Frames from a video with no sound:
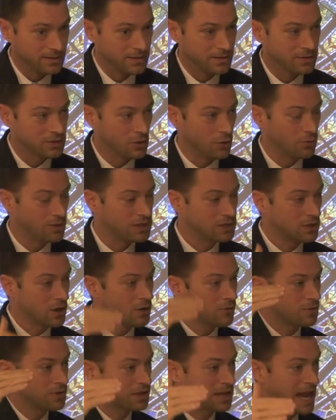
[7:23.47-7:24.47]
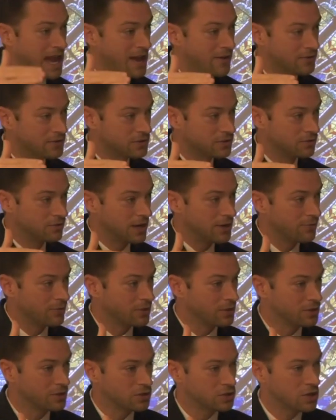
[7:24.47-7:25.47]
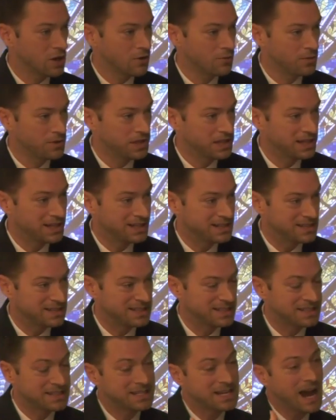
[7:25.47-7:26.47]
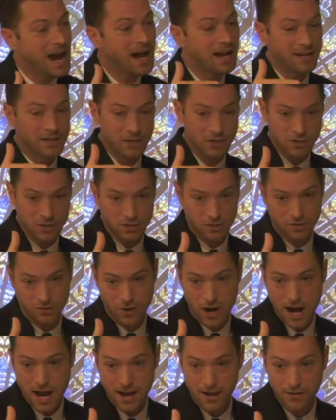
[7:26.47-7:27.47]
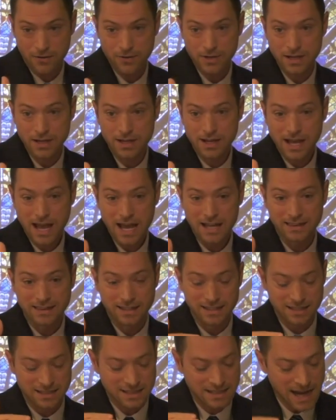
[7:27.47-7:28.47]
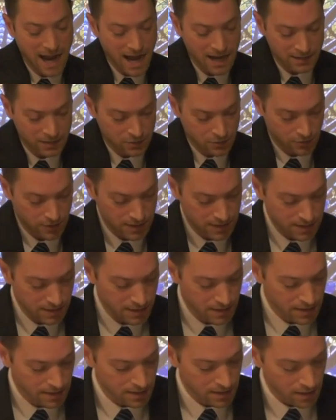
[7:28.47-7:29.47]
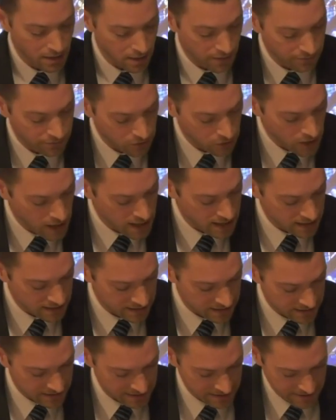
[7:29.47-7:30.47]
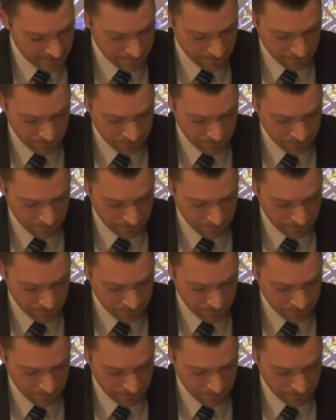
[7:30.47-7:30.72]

So we start with counsel, and we're going to start with an astonished crowd at the doctrine of Christ.